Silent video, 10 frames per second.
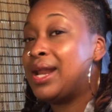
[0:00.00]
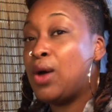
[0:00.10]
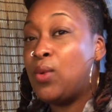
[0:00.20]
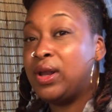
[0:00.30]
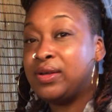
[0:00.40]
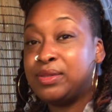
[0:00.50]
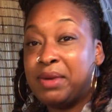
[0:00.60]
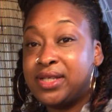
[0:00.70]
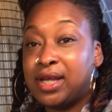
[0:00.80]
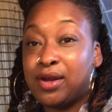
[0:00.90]
Now, while I was
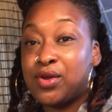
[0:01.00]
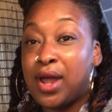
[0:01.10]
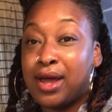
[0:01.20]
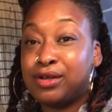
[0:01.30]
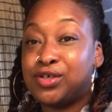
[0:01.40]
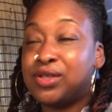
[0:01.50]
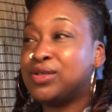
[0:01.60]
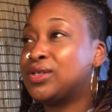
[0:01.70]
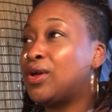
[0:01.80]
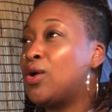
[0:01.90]
meditating on your energy,
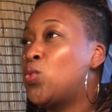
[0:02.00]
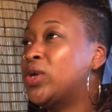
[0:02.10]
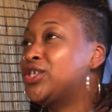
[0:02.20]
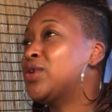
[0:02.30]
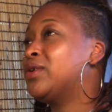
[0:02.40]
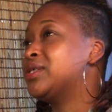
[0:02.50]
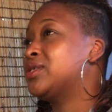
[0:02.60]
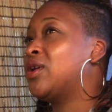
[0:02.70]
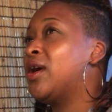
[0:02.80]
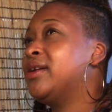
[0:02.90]
the song Wishing on a
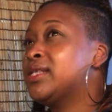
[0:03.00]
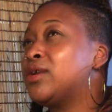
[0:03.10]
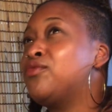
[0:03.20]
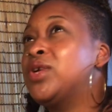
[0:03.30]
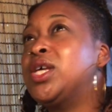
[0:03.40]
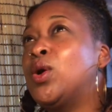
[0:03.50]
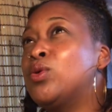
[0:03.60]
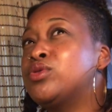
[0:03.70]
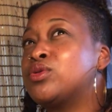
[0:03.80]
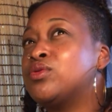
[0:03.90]
Star, it's like a really
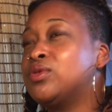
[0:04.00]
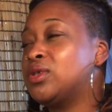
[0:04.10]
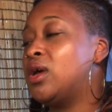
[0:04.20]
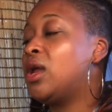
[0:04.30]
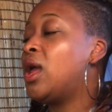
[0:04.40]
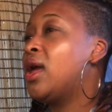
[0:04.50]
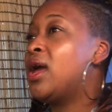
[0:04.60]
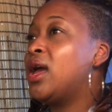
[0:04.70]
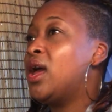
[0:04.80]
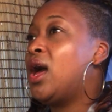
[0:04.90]
old school song.
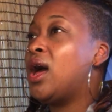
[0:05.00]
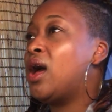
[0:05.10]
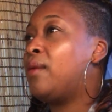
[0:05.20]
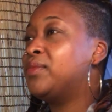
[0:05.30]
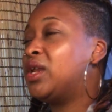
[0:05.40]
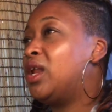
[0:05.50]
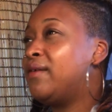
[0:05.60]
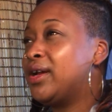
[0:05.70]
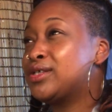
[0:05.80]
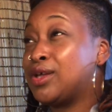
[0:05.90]
Um, the
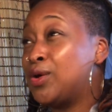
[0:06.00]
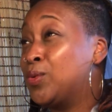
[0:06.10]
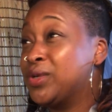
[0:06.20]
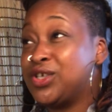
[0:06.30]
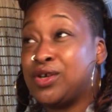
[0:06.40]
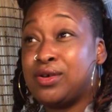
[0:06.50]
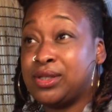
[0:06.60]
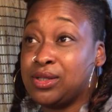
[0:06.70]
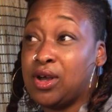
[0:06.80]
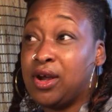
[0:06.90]
lyrics go wishing on
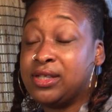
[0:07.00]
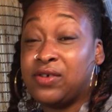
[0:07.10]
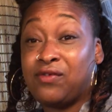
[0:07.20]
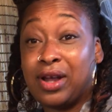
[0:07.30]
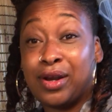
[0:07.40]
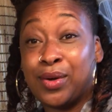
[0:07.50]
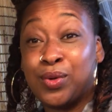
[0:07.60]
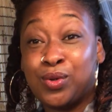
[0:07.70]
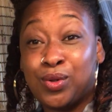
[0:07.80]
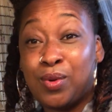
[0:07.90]
a star to find out
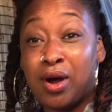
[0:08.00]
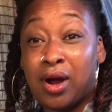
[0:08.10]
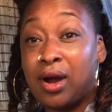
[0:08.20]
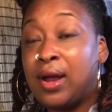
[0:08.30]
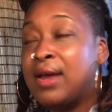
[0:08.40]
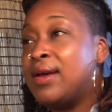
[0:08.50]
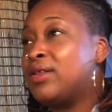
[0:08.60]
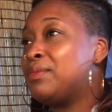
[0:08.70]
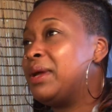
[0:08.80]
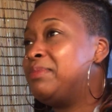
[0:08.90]
who you are.
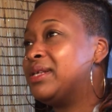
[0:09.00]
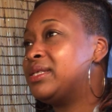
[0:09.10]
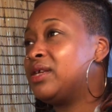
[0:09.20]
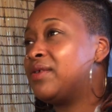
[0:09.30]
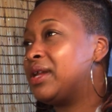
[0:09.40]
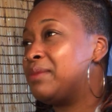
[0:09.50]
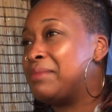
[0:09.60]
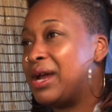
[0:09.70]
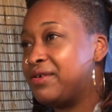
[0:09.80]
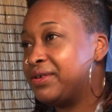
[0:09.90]
There might be a secret
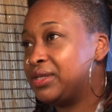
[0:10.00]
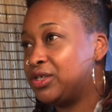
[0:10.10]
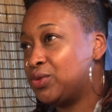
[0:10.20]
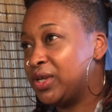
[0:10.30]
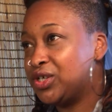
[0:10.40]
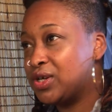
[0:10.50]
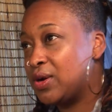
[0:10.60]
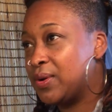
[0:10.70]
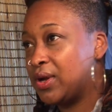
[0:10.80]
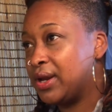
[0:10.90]
admirer situation
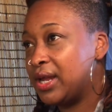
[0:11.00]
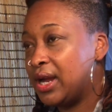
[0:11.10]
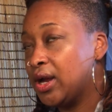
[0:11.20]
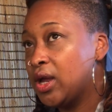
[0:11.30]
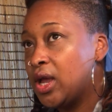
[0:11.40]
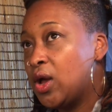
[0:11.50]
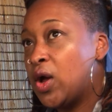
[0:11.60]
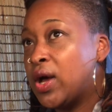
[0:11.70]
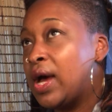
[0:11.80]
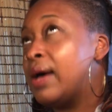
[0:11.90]
going on here.
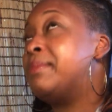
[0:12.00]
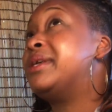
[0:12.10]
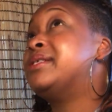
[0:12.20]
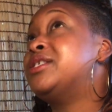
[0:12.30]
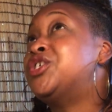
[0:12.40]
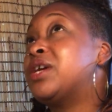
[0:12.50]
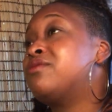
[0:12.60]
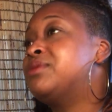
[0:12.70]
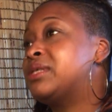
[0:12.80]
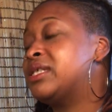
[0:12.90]
Um, it's a
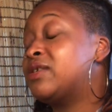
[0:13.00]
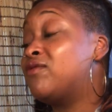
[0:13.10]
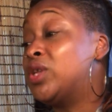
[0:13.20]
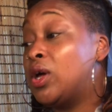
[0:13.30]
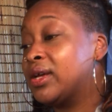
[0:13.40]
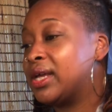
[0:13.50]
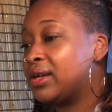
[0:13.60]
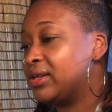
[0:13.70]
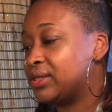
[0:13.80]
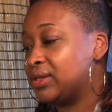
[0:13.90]
general sense of
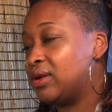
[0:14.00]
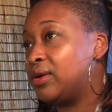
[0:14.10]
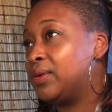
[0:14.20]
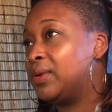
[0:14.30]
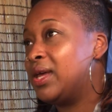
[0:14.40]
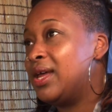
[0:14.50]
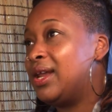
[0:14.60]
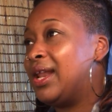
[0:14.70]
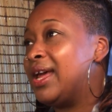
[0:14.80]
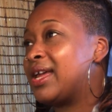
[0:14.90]
longingness though.
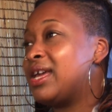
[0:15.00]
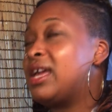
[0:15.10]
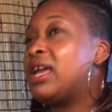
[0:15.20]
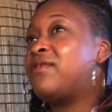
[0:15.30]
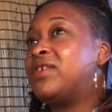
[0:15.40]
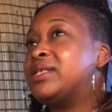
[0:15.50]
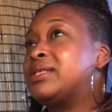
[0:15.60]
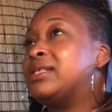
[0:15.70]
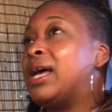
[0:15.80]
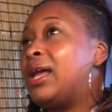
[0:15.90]
Like if
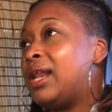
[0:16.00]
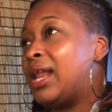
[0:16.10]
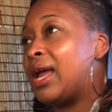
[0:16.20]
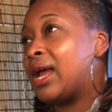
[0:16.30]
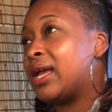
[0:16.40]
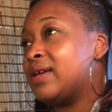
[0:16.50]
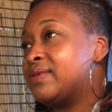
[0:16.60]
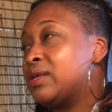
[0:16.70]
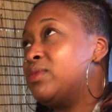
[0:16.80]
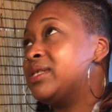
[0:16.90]
it's not like, if
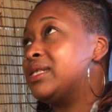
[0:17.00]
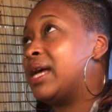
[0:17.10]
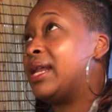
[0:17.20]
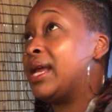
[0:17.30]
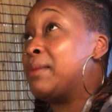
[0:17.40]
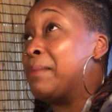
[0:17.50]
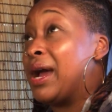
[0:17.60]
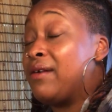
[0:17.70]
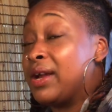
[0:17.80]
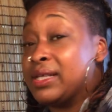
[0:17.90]
someone's not
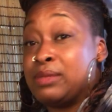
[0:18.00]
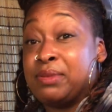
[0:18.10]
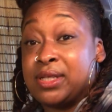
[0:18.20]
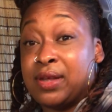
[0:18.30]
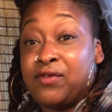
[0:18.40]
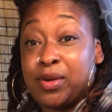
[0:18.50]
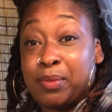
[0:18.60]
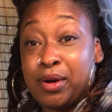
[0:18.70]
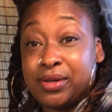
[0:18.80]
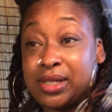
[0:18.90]
admiring a specific
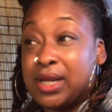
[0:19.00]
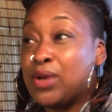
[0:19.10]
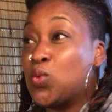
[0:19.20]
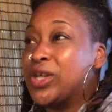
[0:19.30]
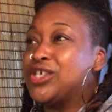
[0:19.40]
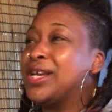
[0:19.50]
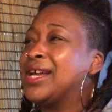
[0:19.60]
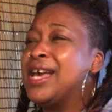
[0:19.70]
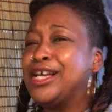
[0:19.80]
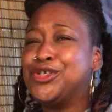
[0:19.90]
person and
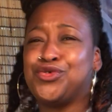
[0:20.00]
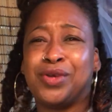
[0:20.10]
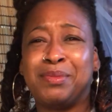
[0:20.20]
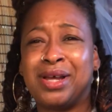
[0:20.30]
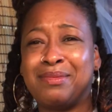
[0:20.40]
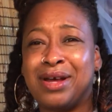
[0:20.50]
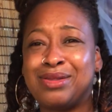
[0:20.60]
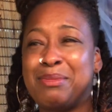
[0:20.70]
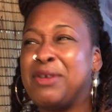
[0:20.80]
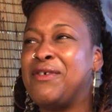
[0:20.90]
wishing, dreaming
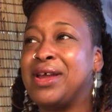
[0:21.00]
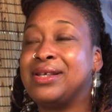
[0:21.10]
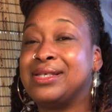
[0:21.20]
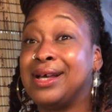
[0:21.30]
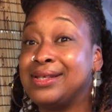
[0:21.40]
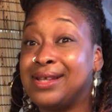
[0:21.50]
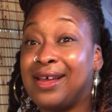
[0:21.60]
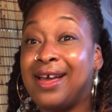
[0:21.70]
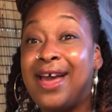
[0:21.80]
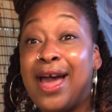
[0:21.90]
about them and
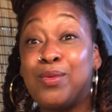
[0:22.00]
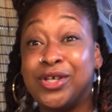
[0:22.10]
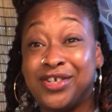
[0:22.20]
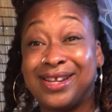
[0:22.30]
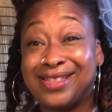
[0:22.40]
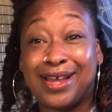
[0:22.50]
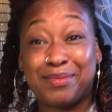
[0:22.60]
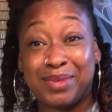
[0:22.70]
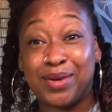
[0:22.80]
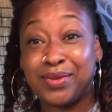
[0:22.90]
fantasizing and wishing that they
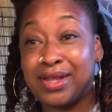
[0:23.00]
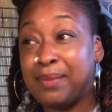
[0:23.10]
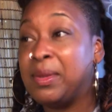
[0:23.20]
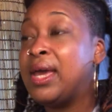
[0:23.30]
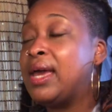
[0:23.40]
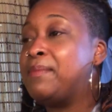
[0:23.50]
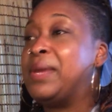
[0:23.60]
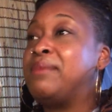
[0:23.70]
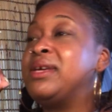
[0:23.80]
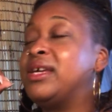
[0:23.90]
can be with them,
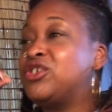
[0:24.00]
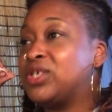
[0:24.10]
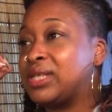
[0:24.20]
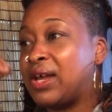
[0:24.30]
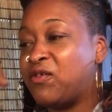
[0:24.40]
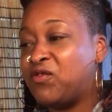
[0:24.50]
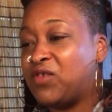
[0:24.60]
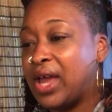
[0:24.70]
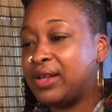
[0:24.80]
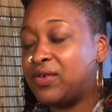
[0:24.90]
maybe it's just like a
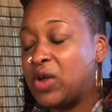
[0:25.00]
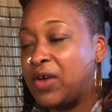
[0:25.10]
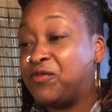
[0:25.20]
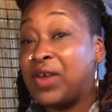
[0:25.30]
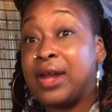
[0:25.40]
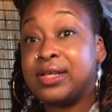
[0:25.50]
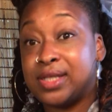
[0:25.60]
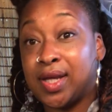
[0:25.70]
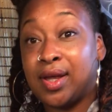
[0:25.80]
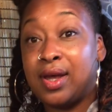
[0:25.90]
fan, a
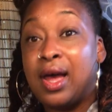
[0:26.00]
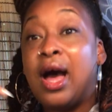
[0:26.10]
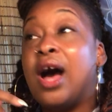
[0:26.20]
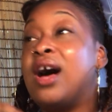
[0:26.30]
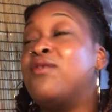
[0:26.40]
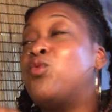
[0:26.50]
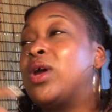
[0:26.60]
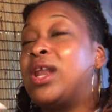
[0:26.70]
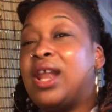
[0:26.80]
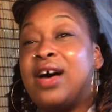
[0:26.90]
fantasy of
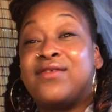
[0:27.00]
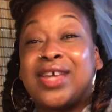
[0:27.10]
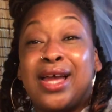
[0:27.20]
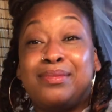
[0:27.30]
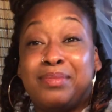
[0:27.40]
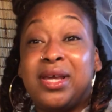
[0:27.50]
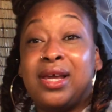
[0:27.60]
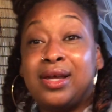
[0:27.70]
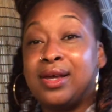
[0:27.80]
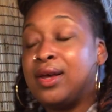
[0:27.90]
what love can
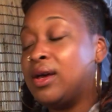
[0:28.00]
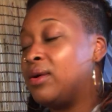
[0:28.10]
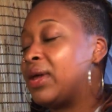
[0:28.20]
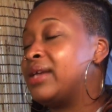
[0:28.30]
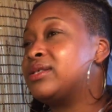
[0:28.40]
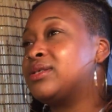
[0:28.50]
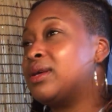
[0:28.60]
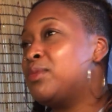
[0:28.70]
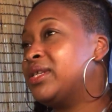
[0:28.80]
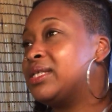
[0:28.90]
be. Okay, so
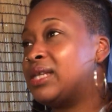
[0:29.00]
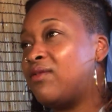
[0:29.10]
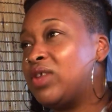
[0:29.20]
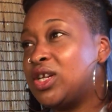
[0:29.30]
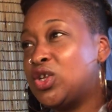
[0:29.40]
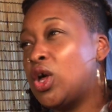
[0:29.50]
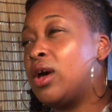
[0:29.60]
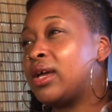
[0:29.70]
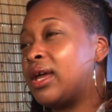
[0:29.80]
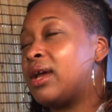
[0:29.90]
someone is definitely
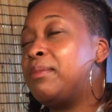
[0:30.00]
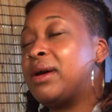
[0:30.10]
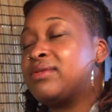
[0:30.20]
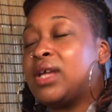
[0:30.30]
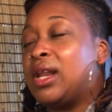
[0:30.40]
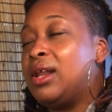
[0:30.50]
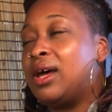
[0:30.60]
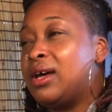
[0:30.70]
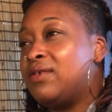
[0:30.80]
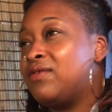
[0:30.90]
longing about a
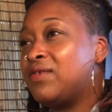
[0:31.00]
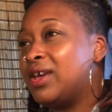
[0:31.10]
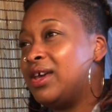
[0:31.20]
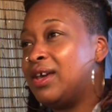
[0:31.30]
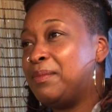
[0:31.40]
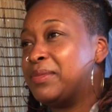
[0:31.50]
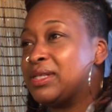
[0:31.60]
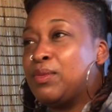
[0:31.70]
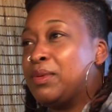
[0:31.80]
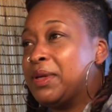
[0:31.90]
love.
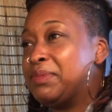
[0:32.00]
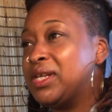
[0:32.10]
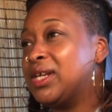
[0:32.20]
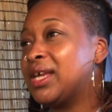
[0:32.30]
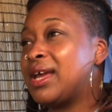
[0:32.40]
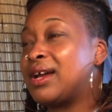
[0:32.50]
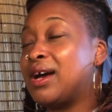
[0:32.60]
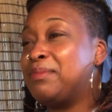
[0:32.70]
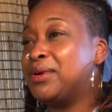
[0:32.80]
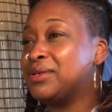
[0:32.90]
Someone might be looking at
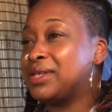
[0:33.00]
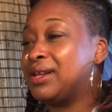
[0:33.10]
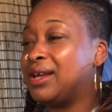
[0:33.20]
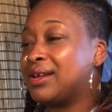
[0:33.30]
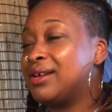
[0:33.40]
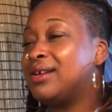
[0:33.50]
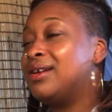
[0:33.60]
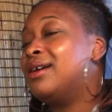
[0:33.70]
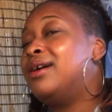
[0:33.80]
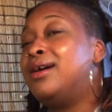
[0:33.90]
couples and like,
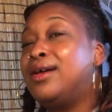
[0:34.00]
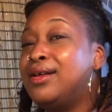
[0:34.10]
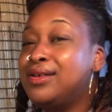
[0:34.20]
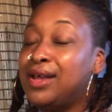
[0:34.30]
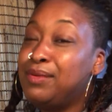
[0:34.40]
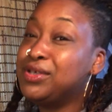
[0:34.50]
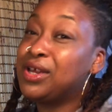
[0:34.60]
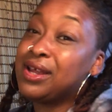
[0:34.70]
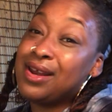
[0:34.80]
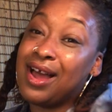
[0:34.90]
oh, I
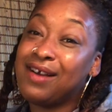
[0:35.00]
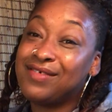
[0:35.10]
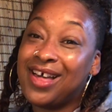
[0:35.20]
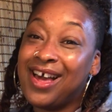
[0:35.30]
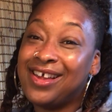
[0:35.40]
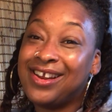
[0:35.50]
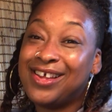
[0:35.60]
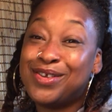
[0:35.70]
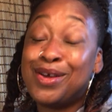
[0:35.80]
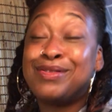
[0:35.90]
wish I can have that.
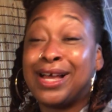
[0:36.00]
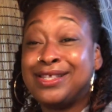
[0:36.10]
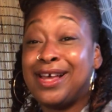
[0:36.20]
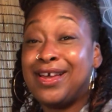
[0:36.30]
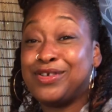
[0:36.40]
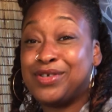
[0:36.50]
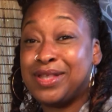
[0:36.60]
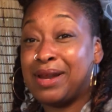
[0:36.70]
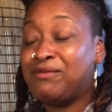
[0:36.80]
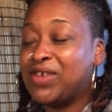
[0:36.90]
You know, that's the energy
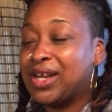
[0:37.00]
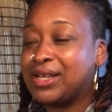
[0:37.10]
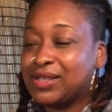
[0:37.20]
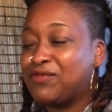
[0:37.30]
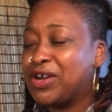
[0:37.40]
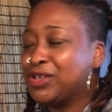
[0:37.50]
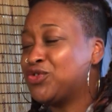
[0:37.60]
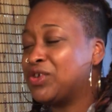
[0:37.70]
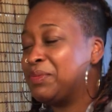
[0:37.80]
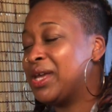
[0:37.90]
that I'm feeling. It's a very
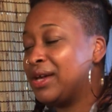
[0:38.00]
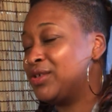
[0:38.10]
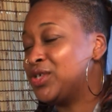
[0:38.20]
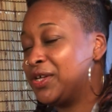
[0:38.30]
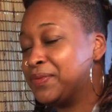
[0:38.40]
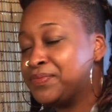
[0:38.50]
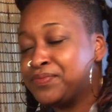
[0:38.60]
dreamy energy.